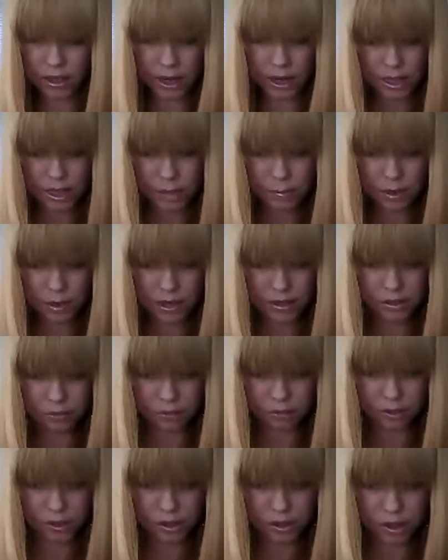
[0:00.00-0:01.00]
aspect
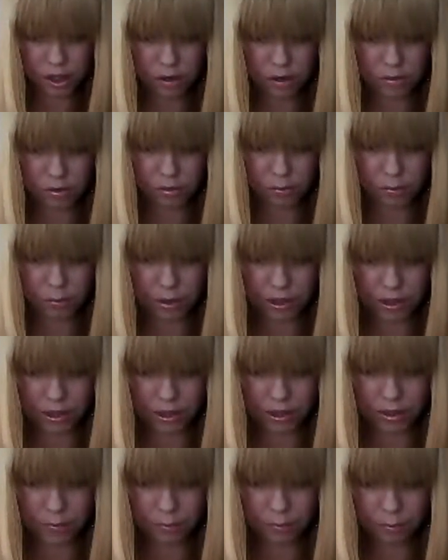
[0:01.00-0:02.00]
of his total
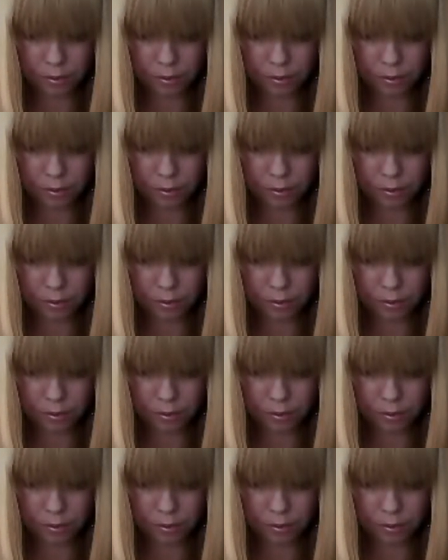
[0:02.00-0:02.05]
being.